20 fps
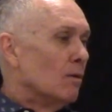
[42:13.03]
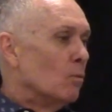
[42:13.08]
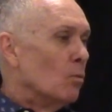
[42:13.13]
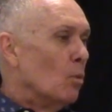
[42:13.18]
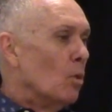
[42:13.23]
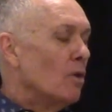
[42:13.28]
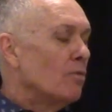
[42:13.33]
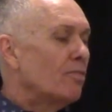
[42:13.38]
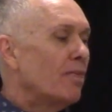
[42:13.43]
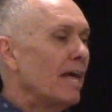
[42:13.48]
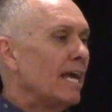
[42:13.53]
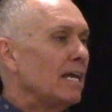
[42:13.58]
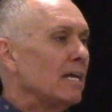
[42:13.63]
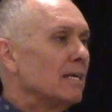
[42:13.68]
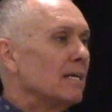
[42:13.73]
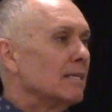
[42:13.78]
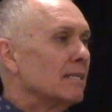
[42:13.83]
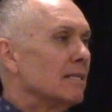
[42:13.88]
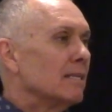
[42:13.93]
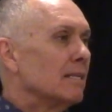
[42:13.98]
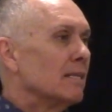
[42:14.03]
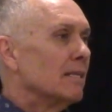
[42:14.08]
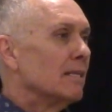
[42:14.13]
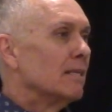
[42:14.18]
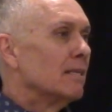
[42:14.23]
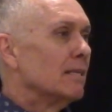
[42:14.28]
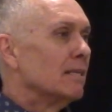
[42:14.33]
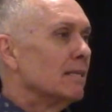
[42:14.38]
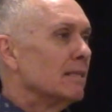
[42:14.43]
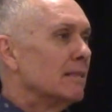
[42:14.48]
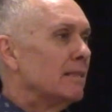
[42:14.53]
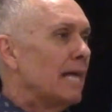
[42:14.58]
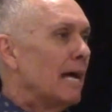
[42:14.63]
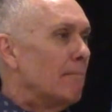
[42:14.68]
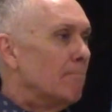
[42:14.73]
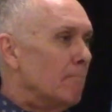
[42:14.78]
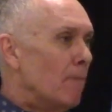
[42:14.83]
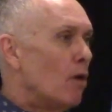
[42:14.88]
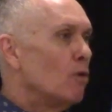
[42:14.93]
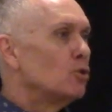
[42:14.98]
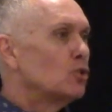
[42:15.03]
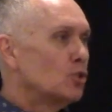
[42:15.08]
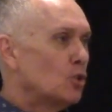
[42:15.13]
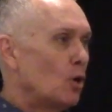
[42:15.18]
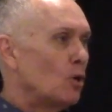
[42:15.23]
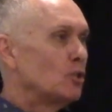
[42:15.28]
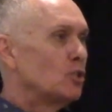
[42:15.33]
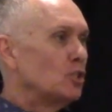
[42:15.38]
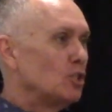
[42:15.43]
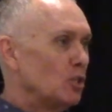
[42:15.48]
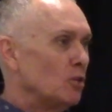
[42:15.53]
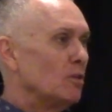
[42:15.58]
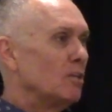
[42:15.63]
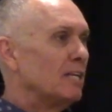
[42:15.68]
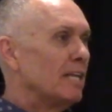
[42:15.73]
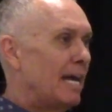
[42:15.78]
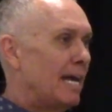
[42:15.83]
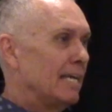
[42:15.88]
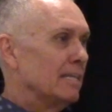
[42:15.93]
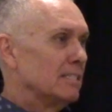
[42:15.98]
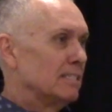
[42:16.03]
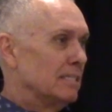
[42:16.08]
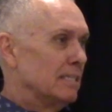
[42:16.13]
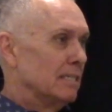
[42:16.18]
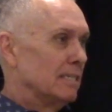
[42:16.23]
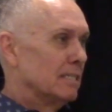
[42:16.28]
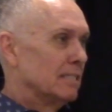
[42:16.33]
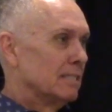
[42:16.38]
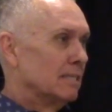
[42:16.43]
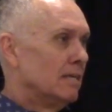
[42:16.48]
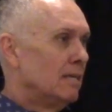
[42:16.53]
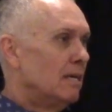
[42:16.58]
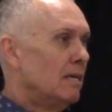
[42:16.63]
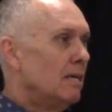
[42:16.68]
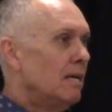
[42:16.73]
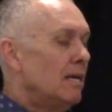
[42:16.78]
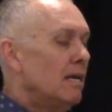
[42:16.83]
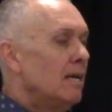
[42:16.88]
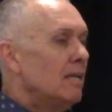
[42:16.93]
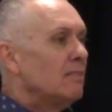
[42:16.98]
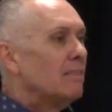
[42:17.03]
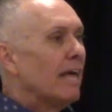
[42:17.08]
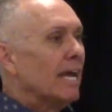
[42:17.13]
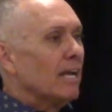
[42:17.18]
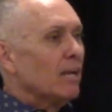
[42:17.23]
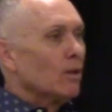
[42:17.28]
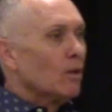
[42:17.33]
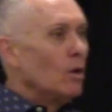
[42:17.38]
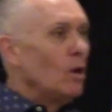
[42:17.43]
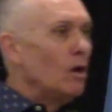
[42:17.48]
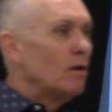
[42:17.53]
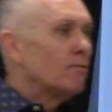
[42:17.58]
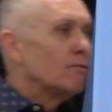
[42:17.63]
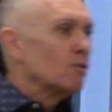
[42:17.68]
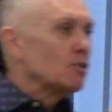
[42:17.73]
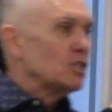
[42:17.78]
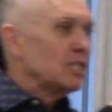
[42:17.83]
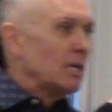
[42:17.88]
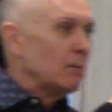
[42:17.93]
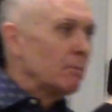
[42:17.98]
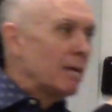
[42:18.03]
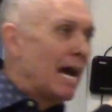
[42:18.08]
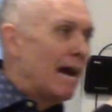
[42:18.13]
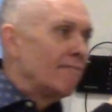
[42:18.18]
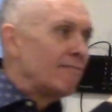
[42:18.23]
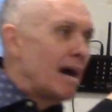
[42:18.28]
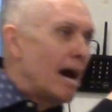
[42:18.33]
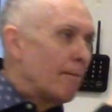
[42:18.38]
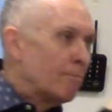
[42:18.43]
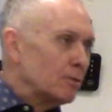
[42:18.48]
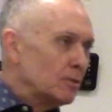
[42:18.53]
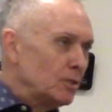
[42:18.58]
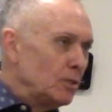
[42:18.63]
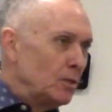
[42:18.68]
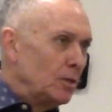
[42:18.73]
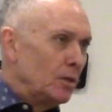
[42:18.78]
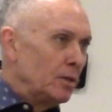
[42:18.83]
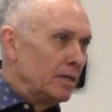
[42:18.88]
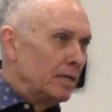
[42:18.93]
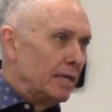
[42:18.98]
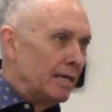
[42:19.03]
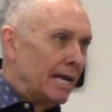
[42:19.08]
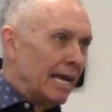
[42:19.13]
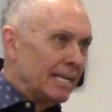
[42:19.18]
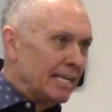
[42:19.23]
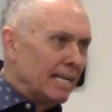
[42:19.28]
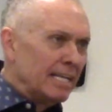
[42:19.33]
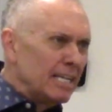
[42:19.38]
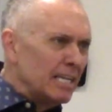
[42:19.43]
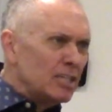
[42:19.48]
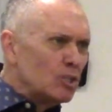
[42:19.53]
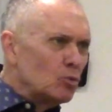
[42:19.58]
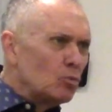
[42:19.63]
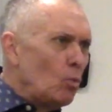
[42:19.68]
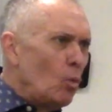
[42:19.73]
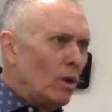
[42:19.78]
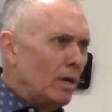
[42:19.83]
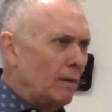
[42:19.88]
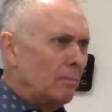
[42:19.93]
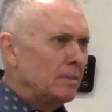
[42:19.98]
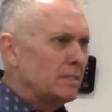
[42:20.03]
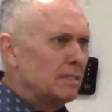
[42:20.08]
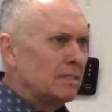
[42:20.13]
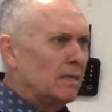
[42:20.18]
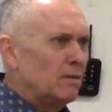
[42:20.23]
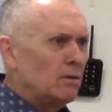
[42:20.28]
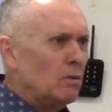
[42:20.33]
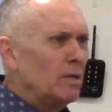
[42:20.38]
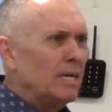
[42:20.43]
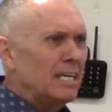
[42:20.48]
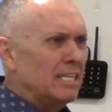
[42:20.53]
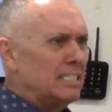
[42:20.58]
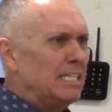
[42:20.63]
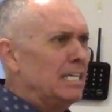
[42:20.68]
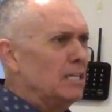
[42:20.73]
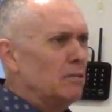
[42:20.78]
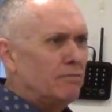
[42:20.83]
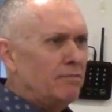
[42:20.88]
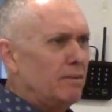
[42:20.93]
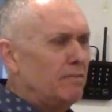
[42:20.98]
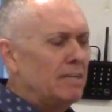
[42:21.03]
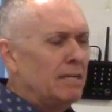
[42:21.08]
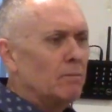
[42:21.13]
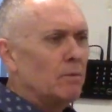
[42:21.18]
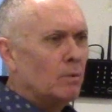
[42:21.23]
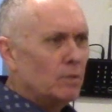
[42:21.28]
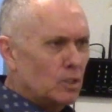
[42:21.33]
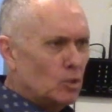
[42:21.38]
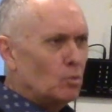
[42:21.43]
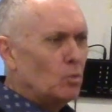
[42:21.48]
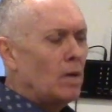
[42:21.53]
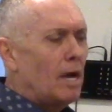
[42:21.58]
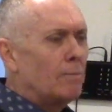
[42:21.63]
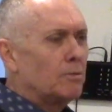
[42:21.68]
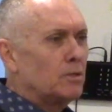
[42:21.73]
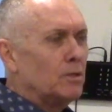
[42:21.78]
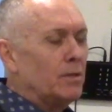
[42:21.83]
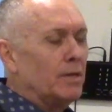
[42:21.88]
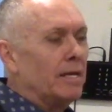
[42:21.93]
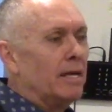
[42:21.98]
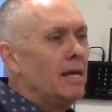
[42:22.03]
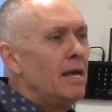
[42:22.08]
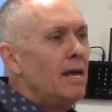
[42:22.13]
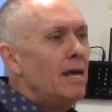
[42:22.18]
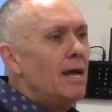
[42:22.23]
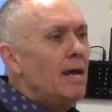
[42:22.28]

one thing that most churches do today is this they look for some kind of opportunity, at least one, I don't, I get 10 or 15, but just one opportunity.